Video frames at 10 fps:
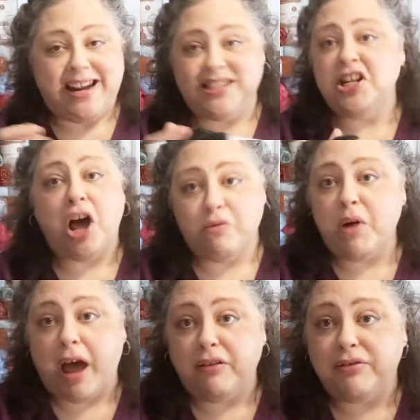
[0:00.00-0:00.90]
It's not
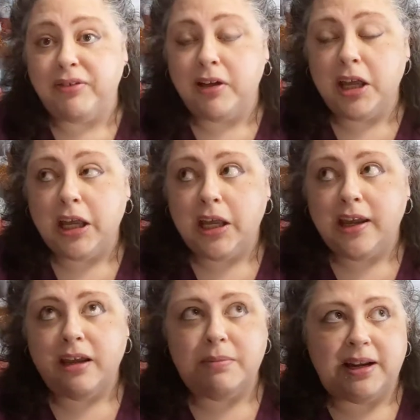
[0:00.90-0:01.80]
rough.
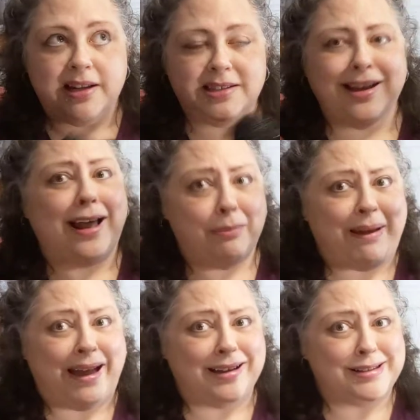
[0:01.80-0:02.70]
I mean, it's not
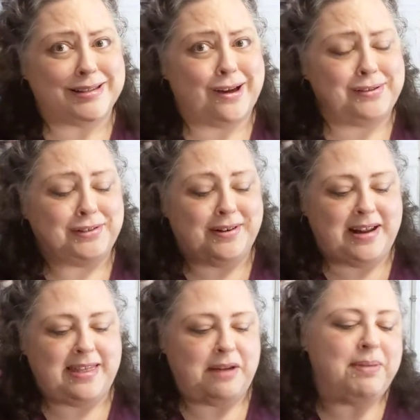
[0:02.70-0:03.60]
alpaca soft or
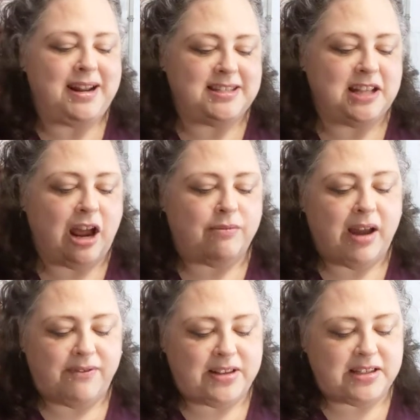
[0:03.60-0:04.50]
anything, but it's not
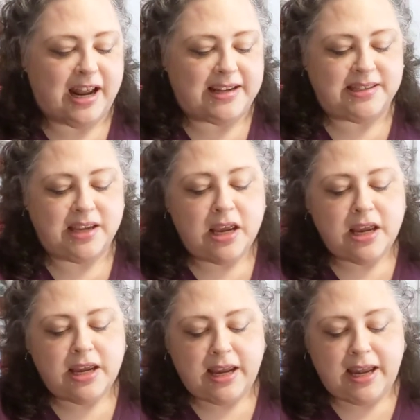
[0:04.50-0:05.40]
rough. It's nice.
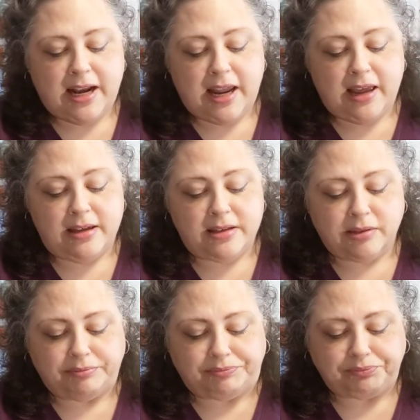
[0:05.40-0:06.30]
It is
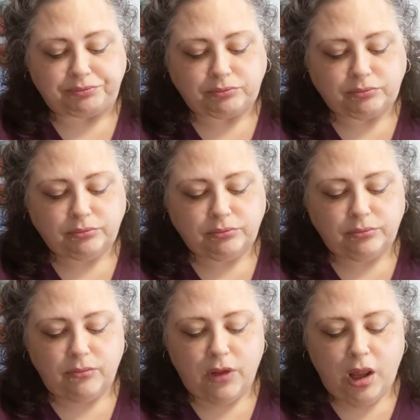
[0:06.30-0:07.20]

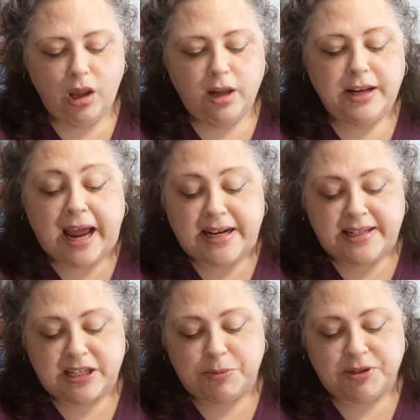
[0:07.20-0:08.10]

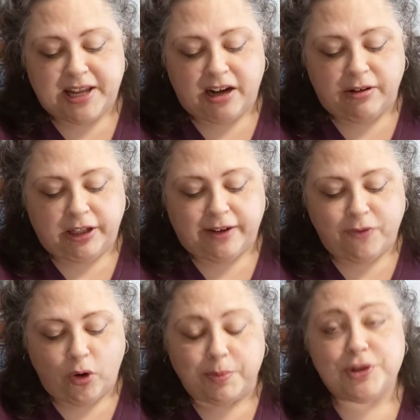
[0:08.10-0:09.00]
96% acrylic,
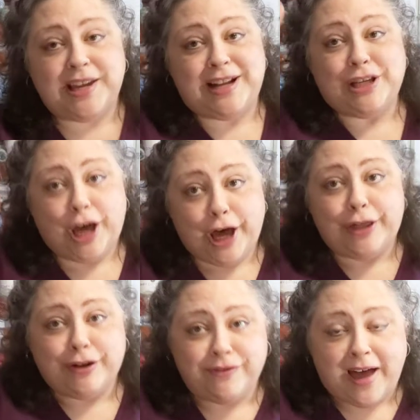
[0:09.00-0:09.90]
4%
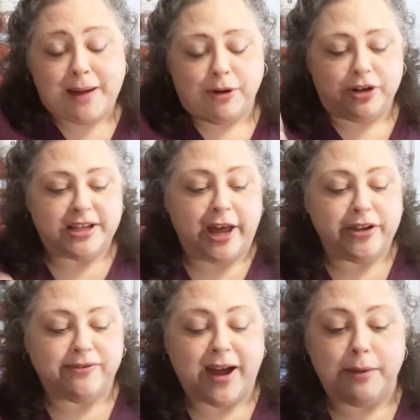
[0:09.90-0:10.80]
other fibers.
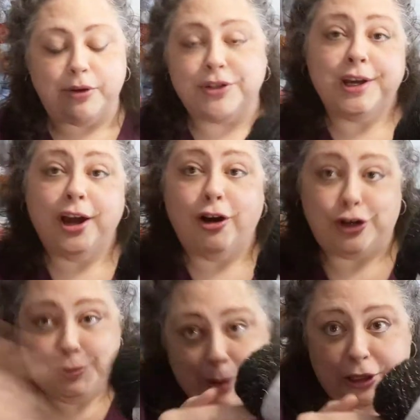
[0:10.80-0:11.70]
Other fibers are
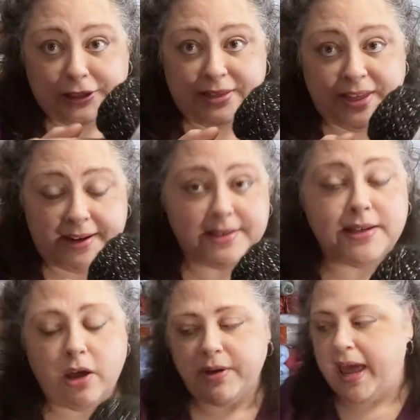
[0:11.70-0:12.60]
sparkly
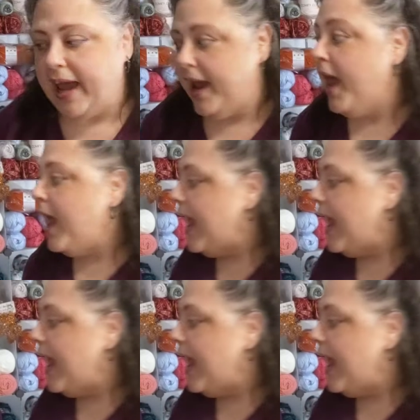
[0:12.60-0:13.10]
things, okay?